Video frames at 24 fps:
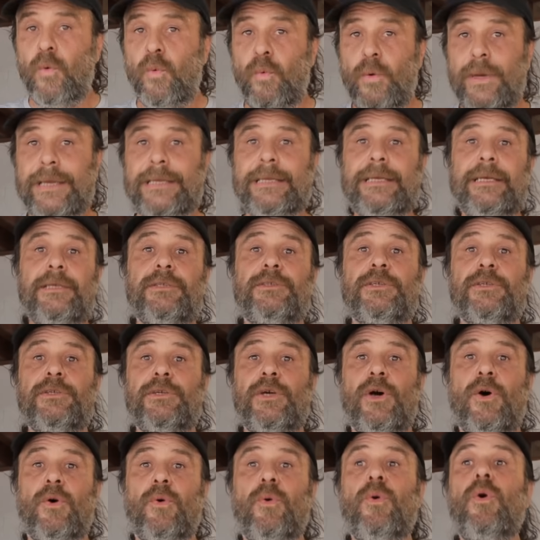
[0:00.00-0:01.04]
We need to
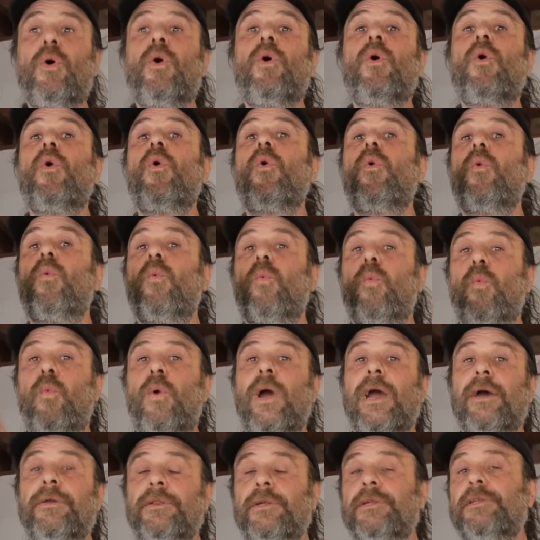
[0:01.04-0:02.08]
know
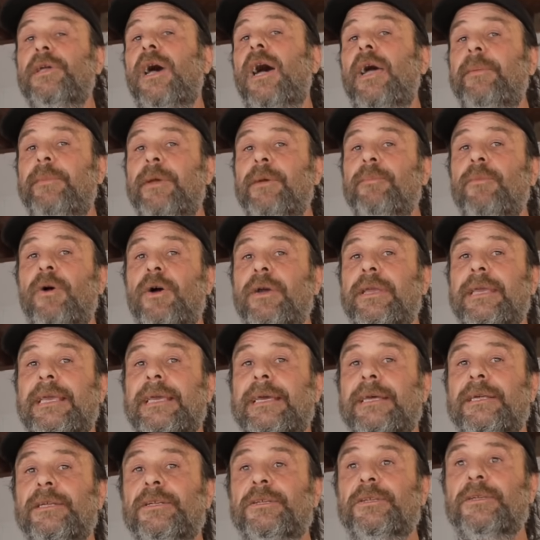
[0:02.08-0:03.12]
where the timing mark
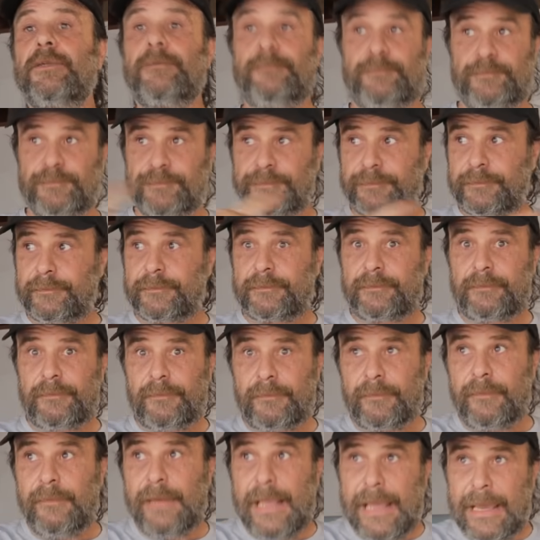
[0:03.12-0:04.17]
is
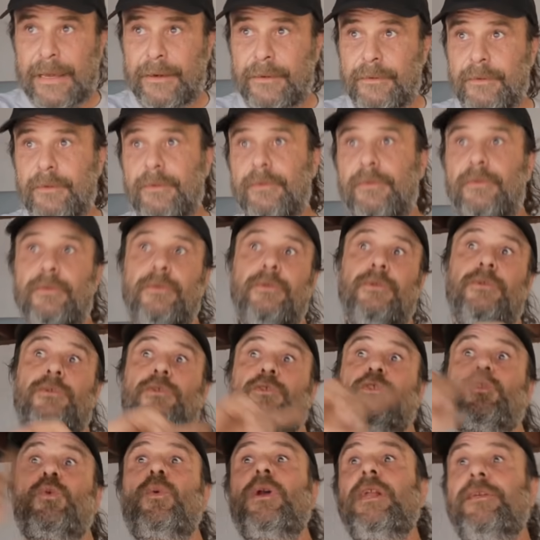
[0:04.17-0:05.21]
at
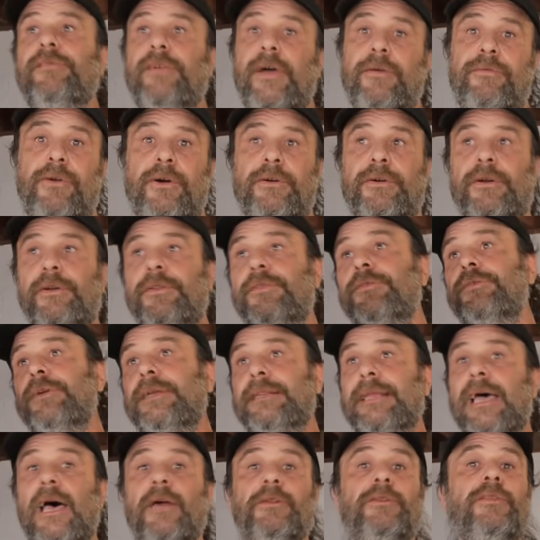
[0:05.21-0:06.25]
2,500,
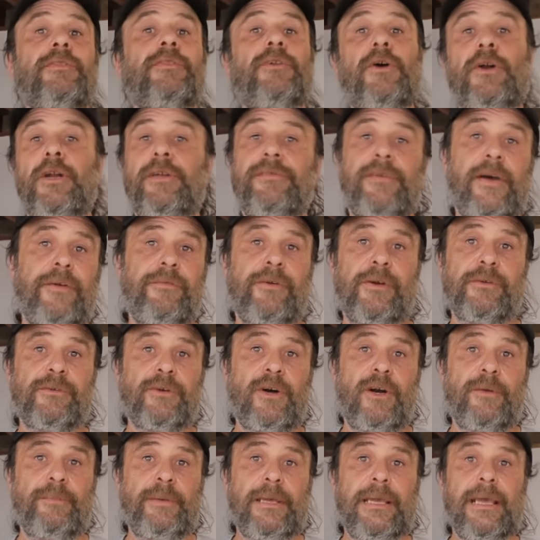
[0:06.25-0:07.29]
3,000,
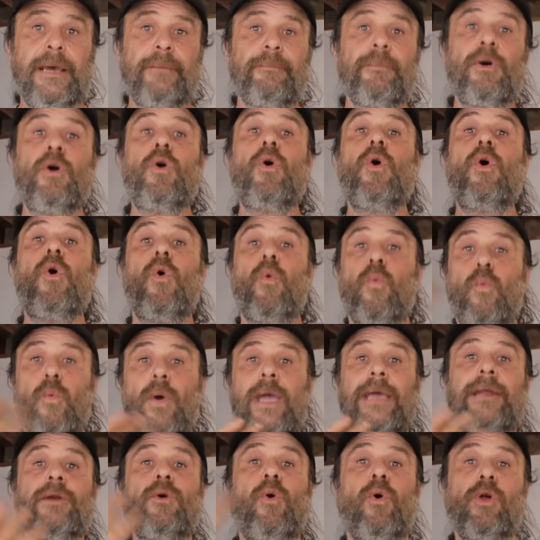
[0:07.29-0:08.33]
3,500 RPM
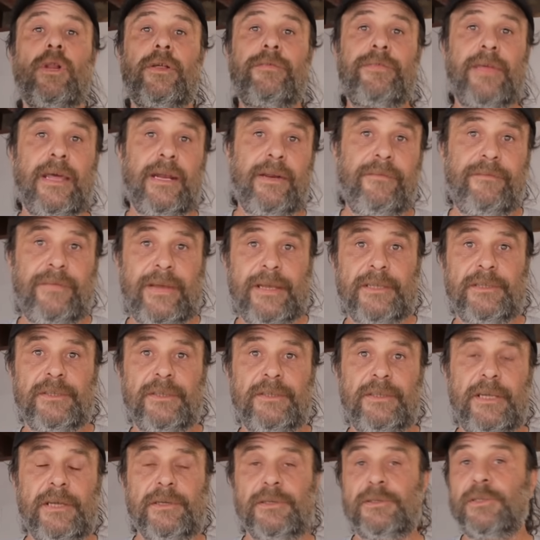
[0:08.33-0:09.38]
when all of that advance
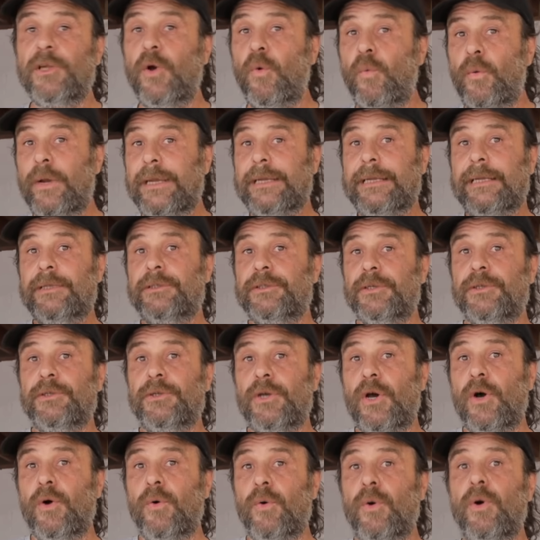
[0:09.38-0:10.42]
is in. So we need to
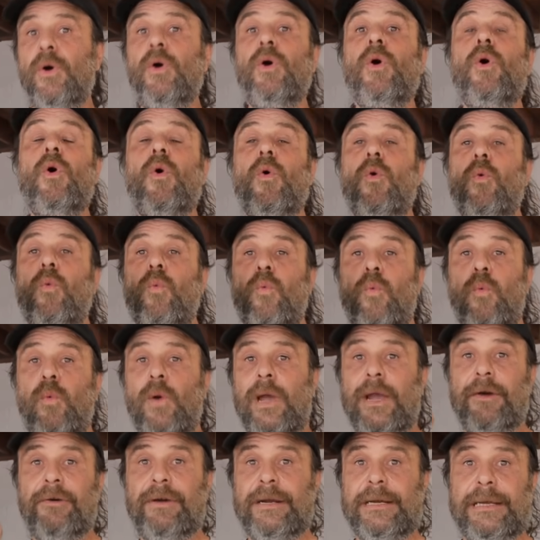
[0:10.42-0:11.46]
know
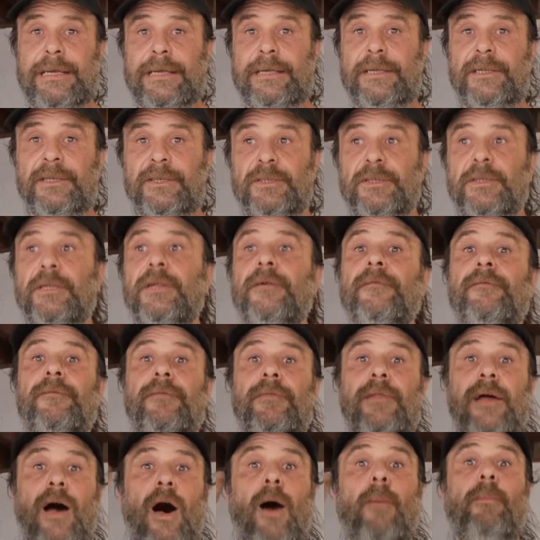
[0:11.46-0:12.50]
where it is
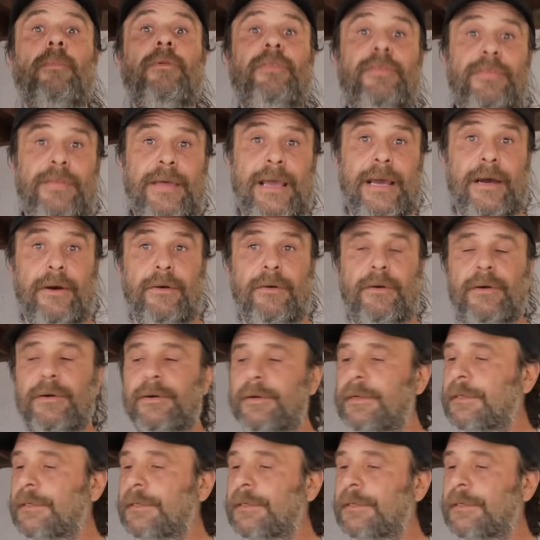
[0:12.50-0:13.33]
up there.